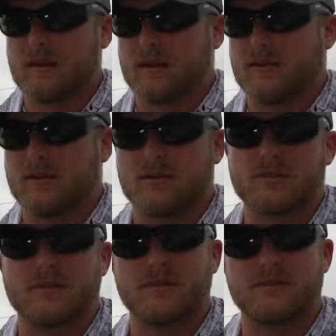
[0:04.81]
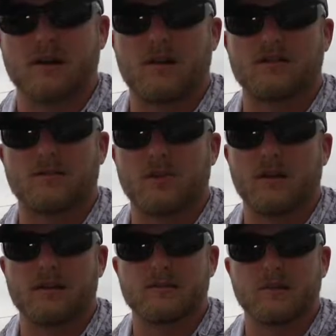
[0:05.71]
It was an awesome
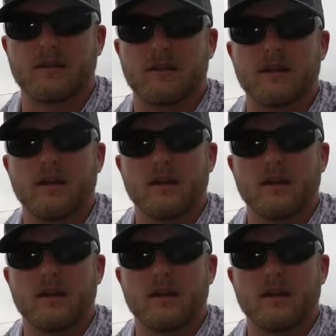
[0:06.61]
week this week.